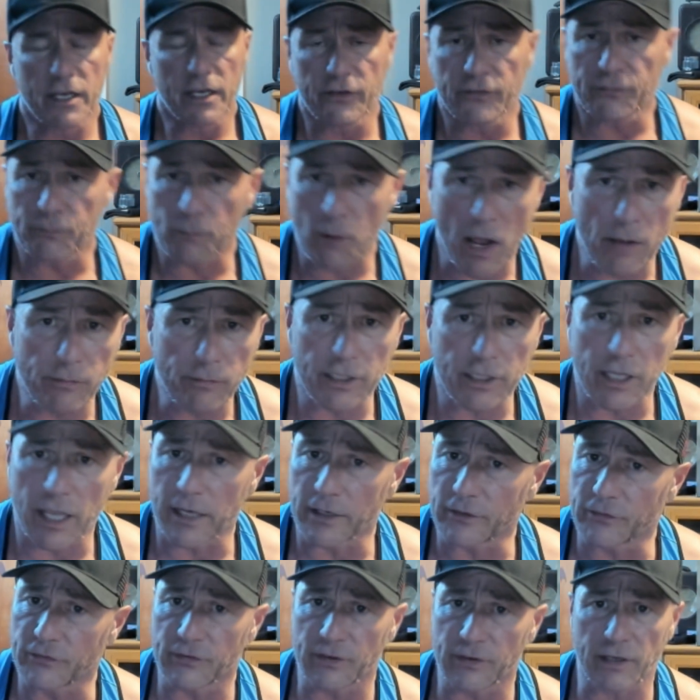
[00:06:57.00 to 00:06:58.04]
probably like
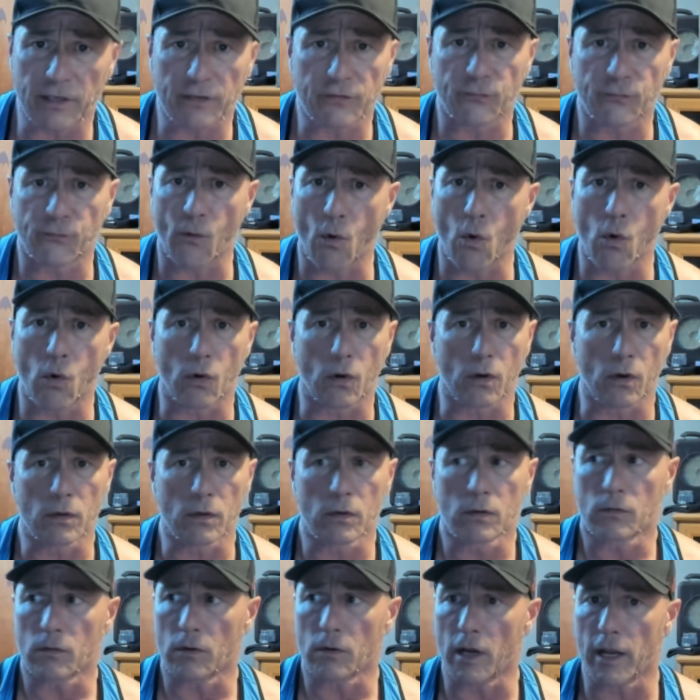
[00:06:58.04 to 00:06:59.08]
6'4",
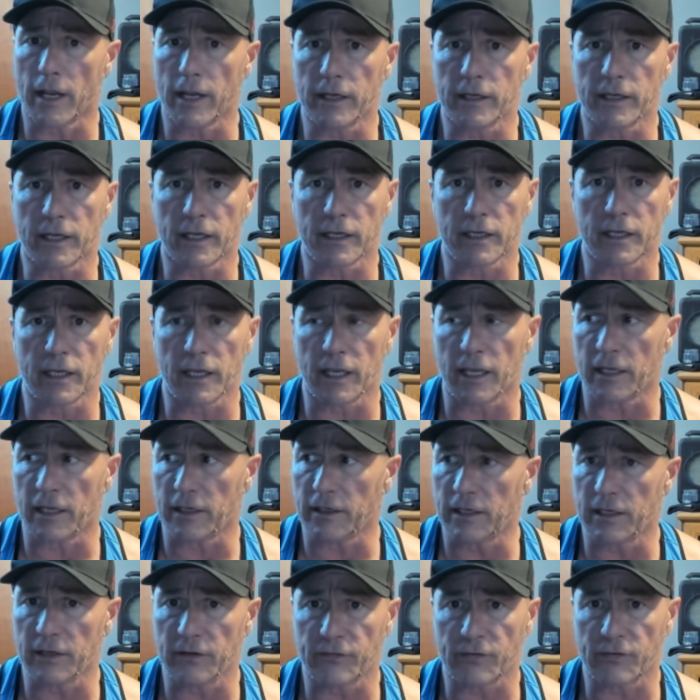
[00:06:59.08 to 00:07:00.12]
right? And
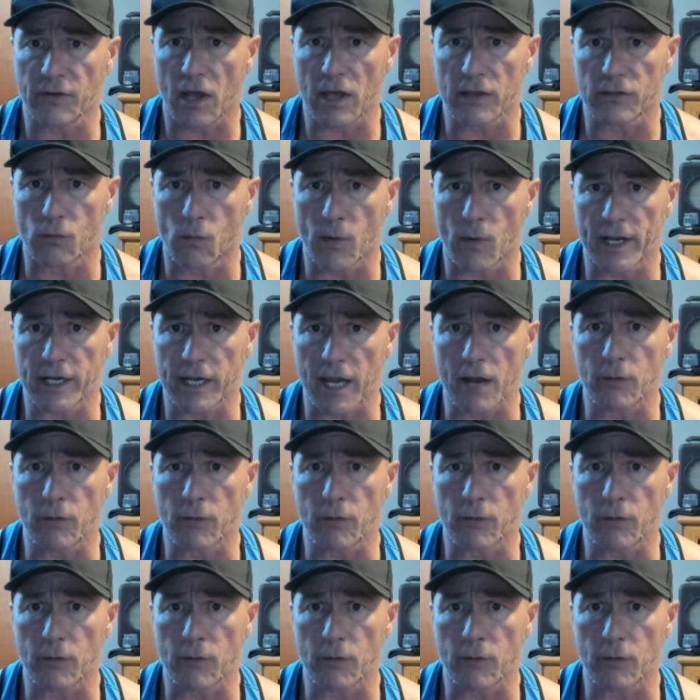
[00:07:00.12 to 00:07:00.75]
he saw the weight I